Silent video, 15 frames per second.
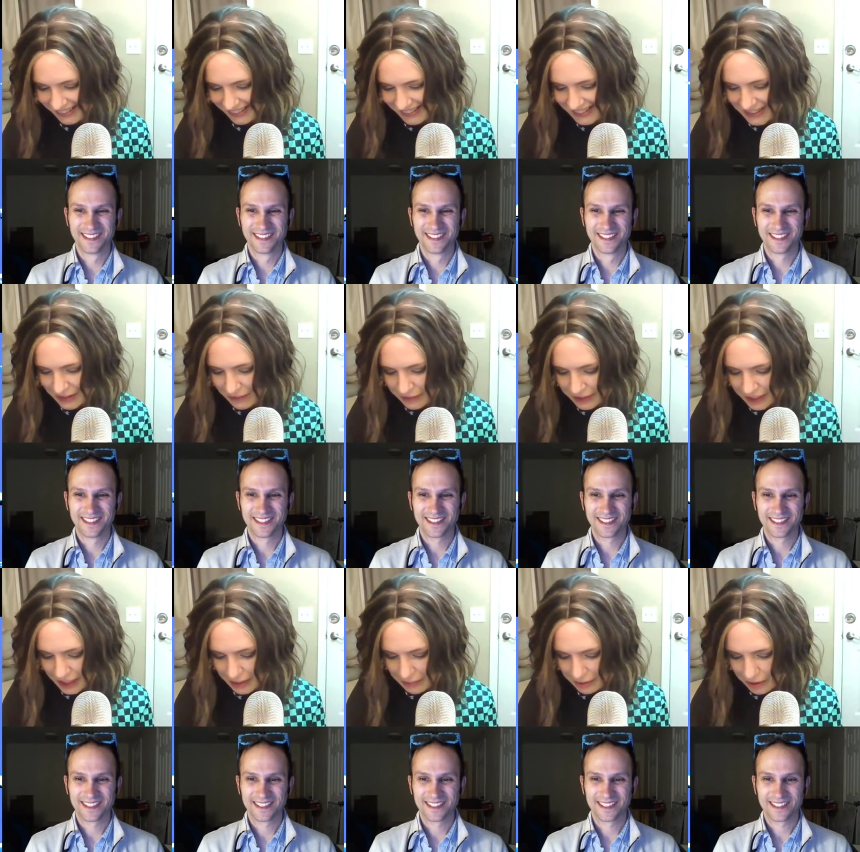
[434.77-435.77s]
Speaker 1: it's every
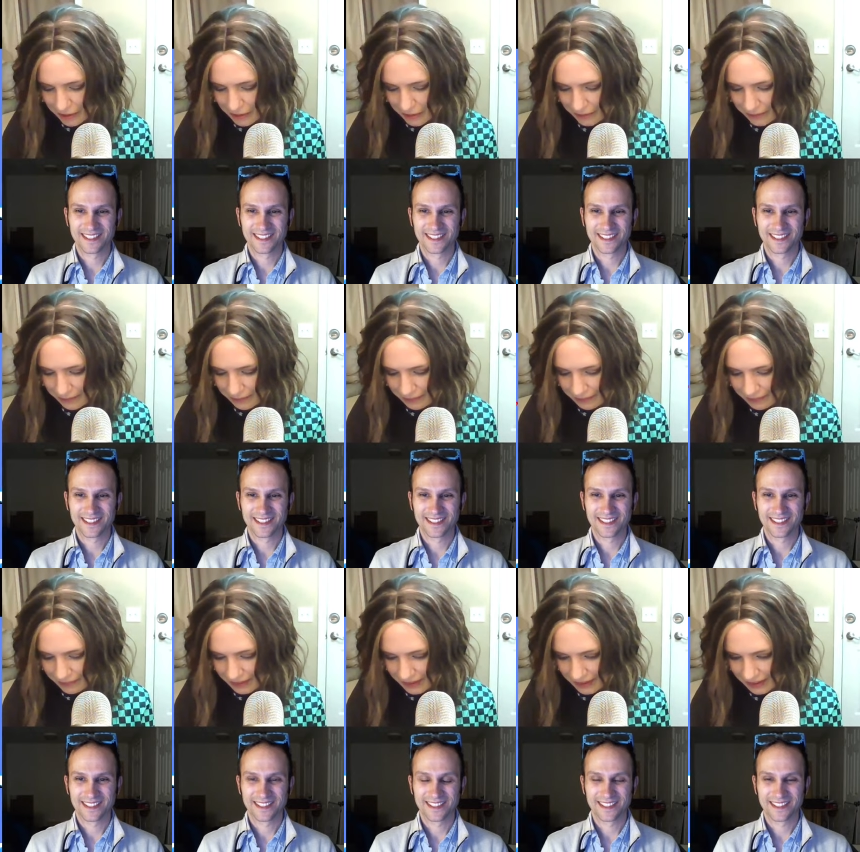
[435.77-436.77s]
day, bro.
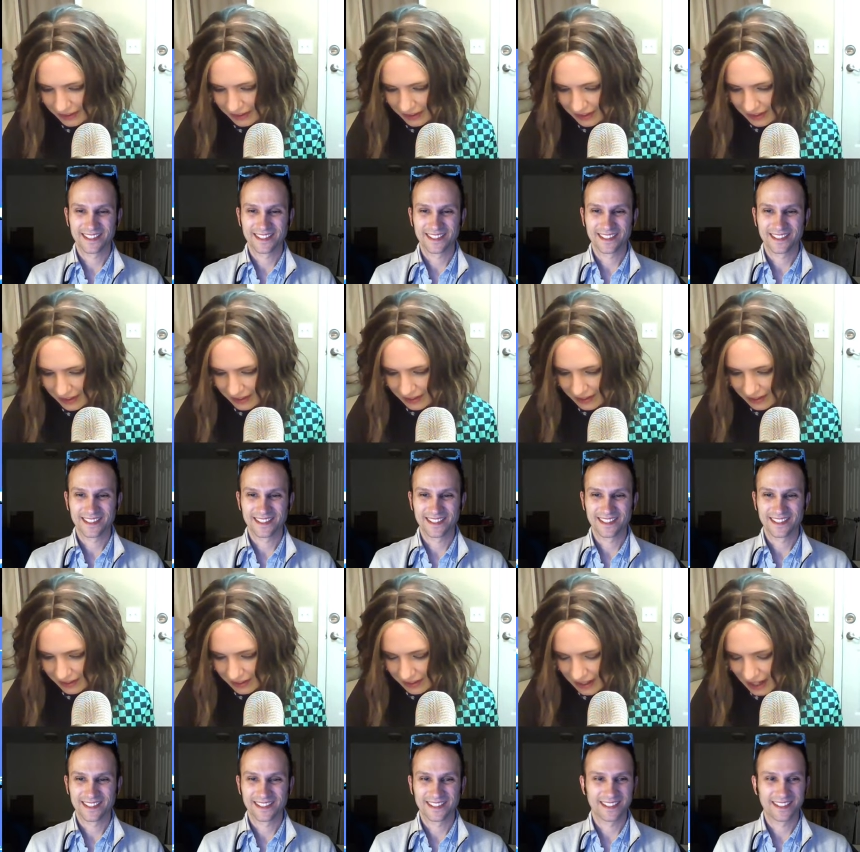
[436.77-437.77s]

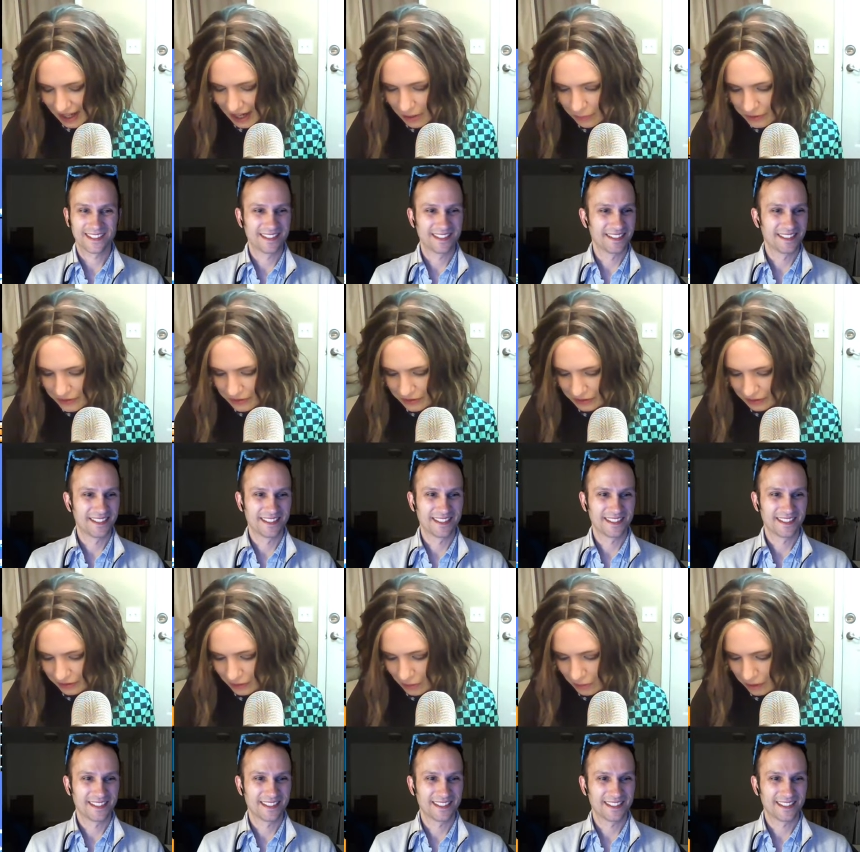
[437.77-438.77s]
How is
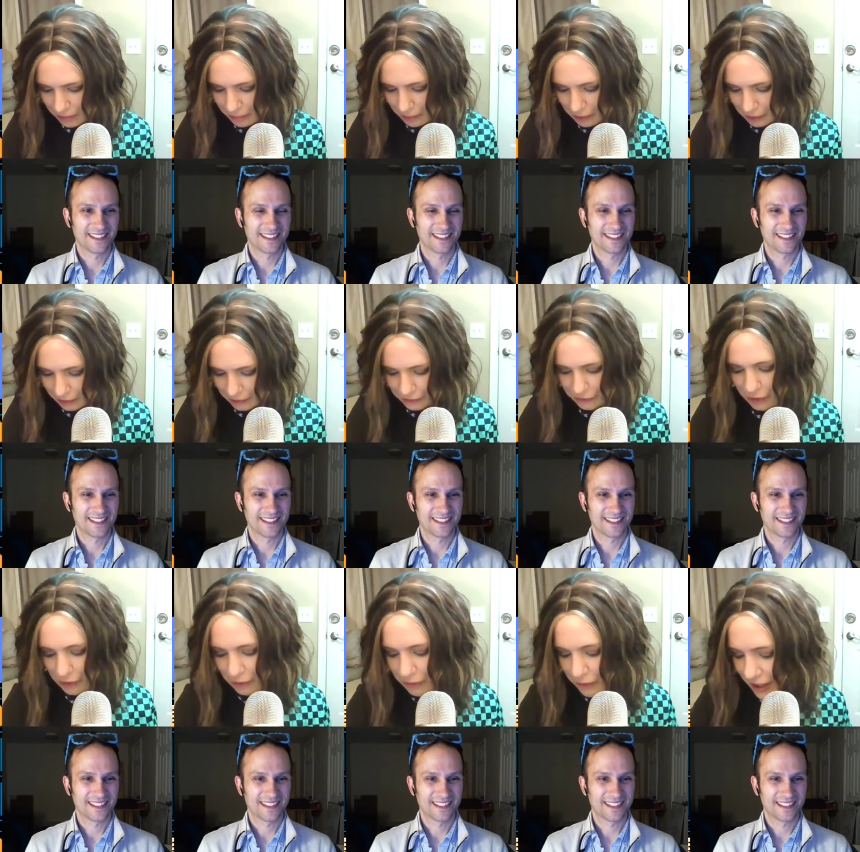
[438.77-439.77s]
Logan Paul
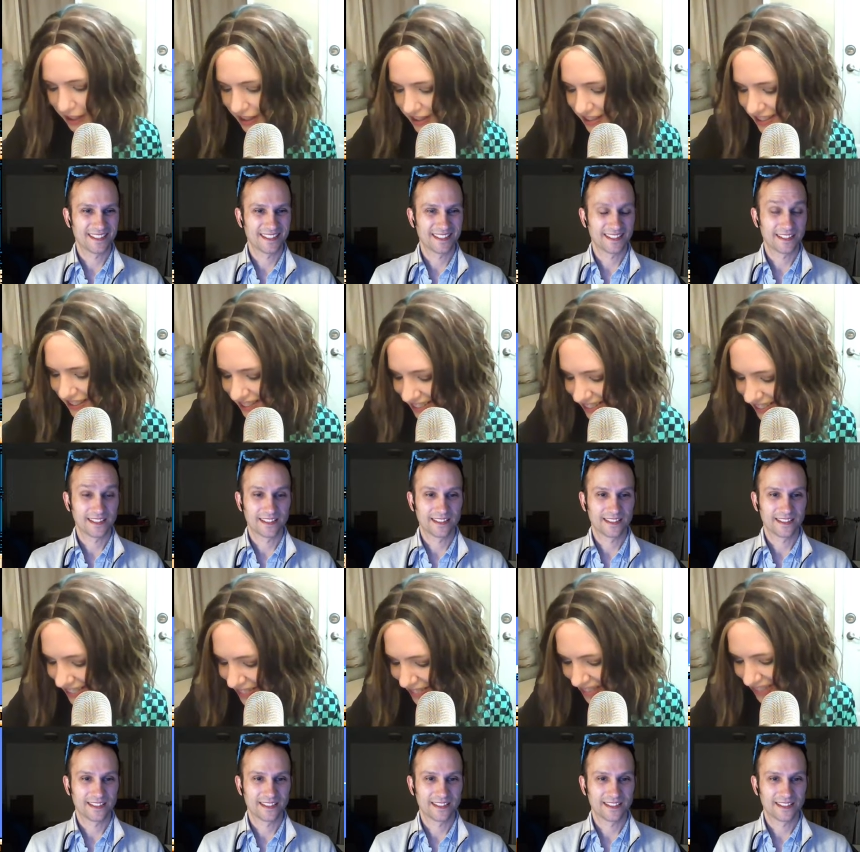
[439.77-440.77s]
so rich?
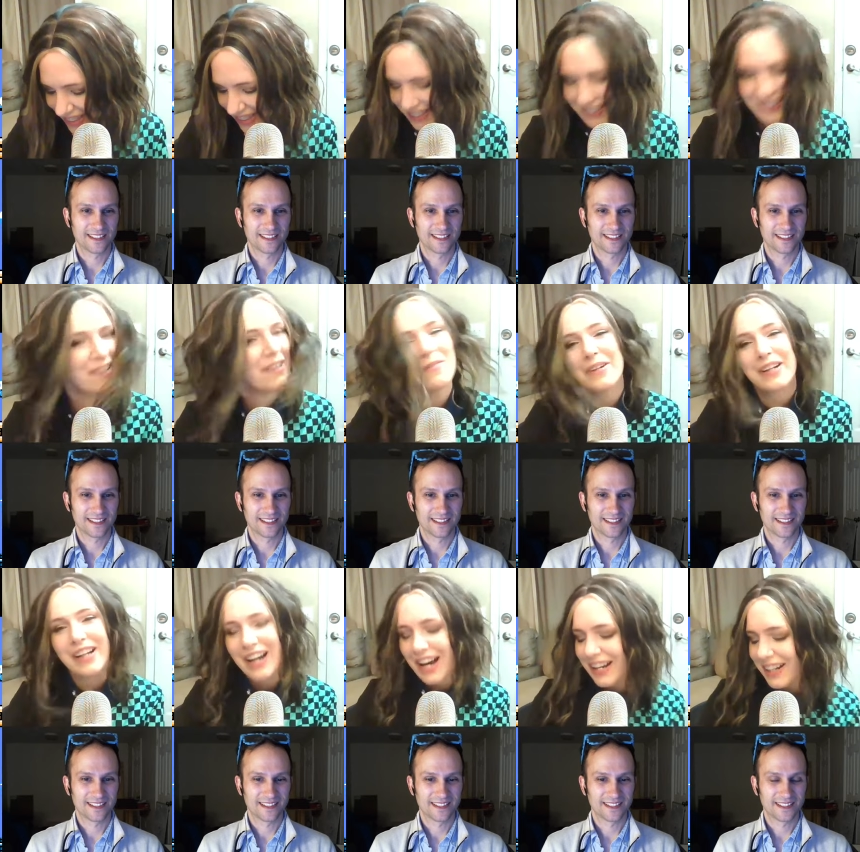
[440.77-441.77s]
Oh my
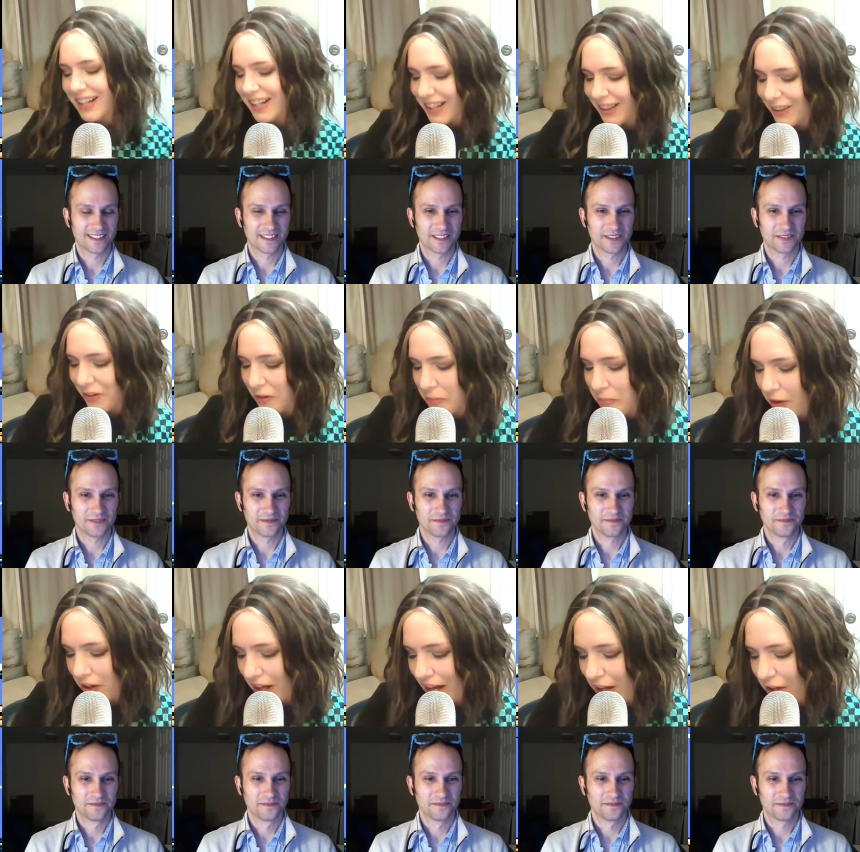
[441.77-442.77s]
god. Logan
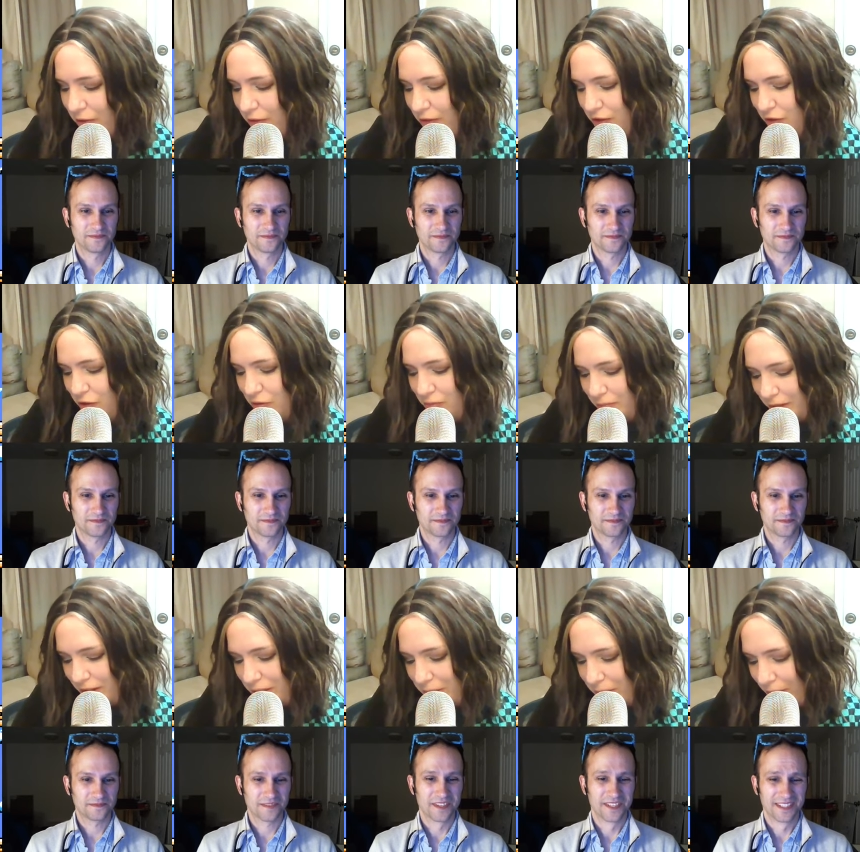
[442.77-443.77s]
Paul got over 2 million